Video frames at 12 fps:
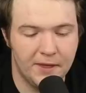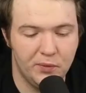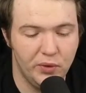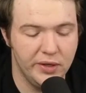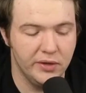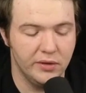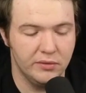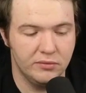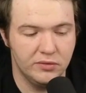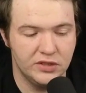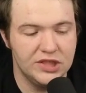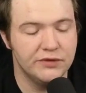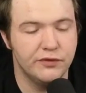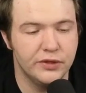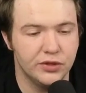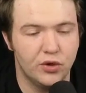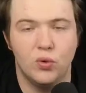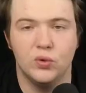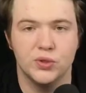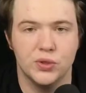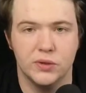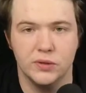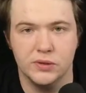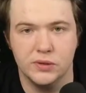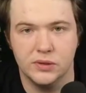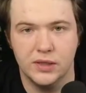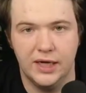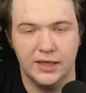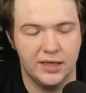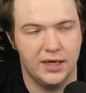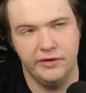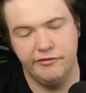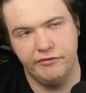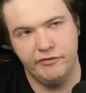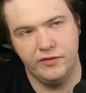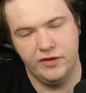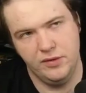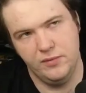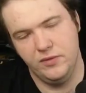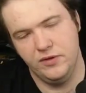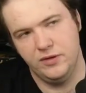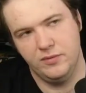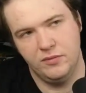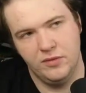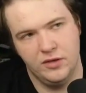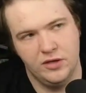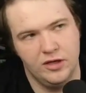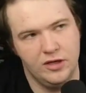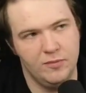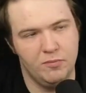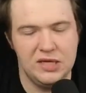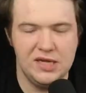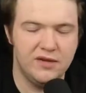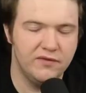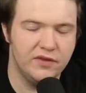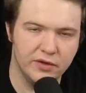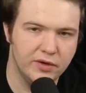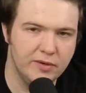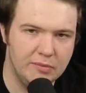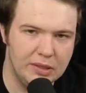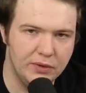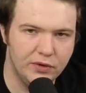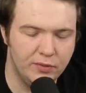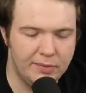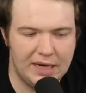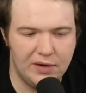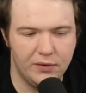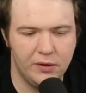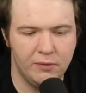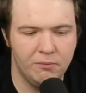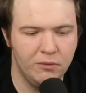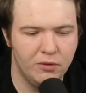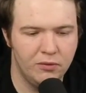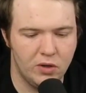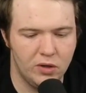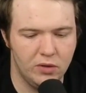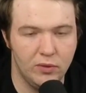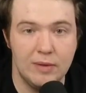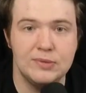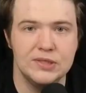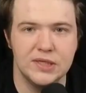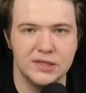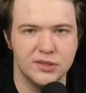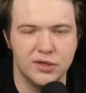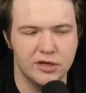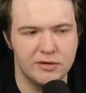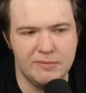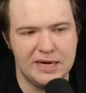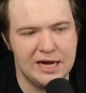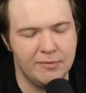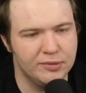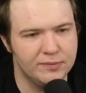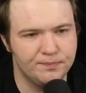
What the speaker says: that where different cultures at kind of the peak of their imperial power are represented on a map,